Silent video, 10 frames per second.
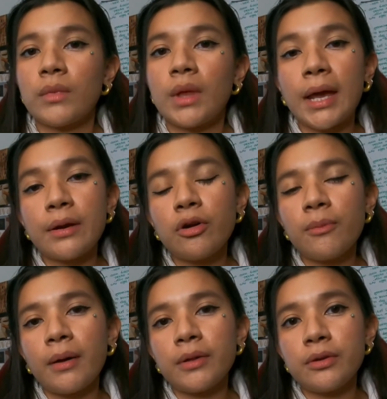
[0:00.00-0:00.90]
I don't know
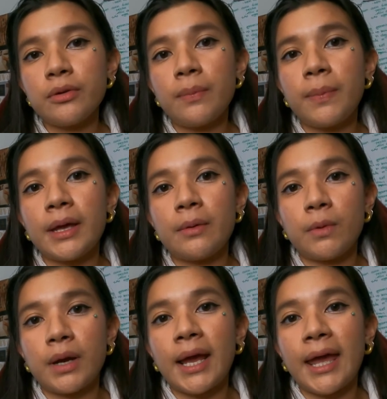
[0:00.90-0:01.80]
about you, but
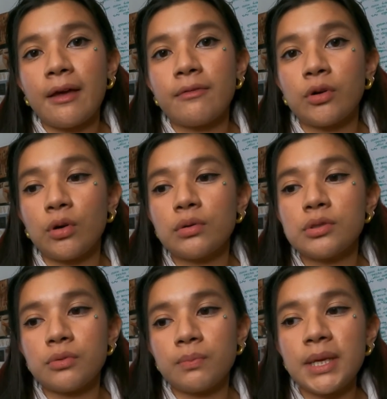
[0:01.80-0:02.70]
when I have a goal
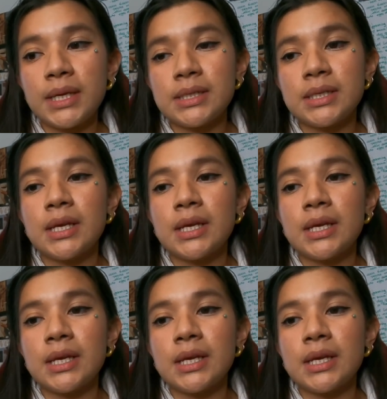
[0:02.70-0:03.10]
to meet,